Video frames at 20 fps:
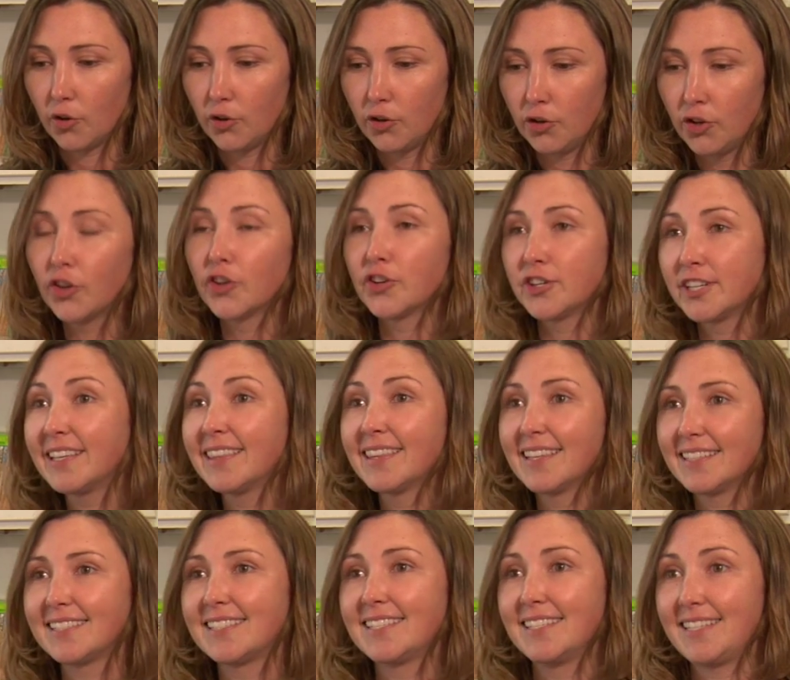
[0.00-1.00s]
learning
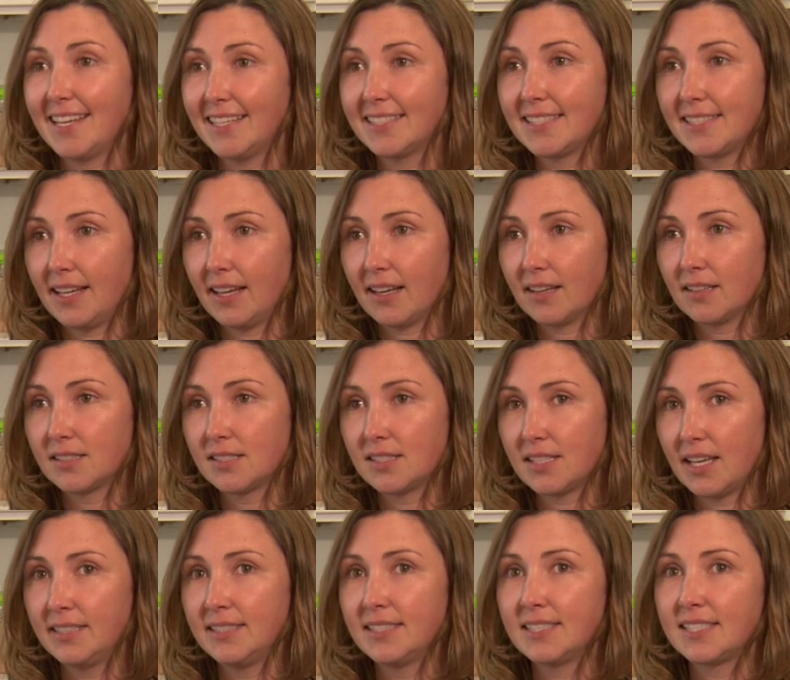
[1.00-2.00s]
the
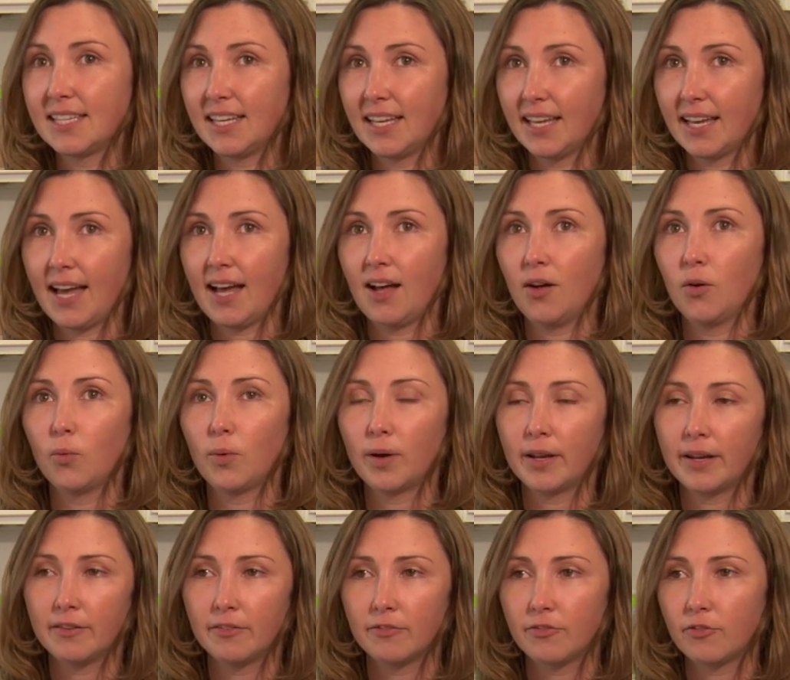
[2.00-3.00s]
statistics and seeing how
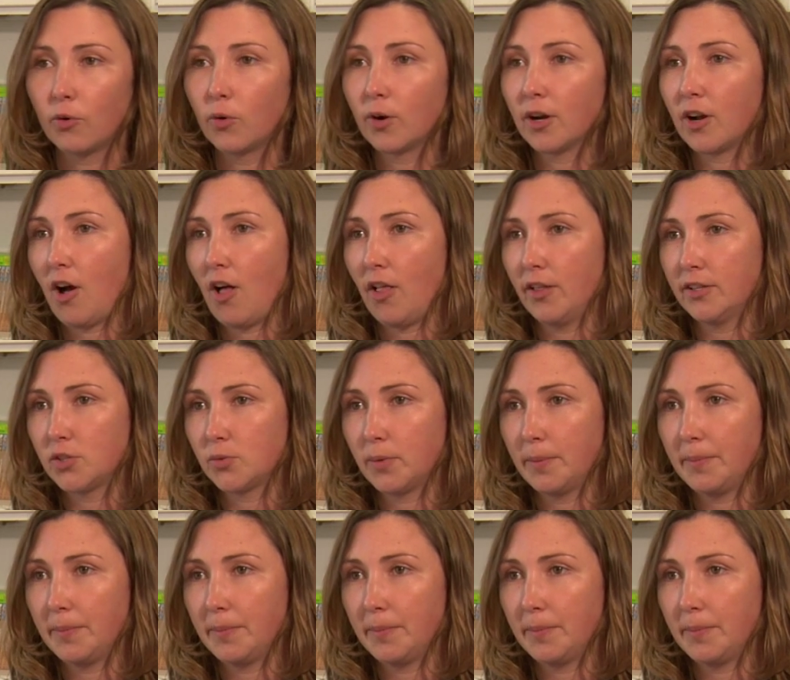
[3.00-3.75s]
1 in 4 college